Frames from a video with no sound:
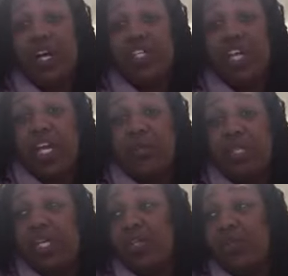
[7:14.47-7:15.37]
Jackie
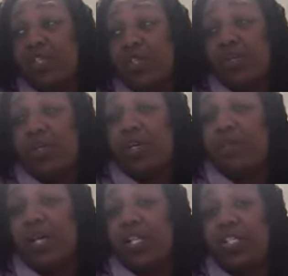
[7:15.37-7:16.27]
was like, you could
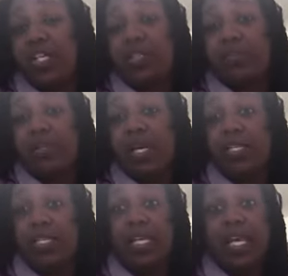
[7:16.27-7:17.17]
apologize for,
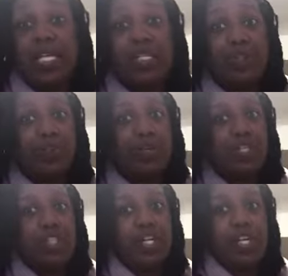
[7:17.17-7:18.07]
like, the throwing
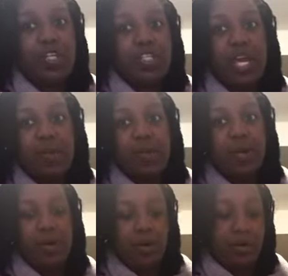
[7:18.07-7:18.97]
a chair at the
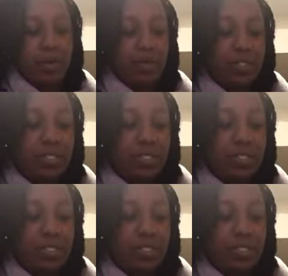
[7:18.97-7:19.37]
table at her or whatever.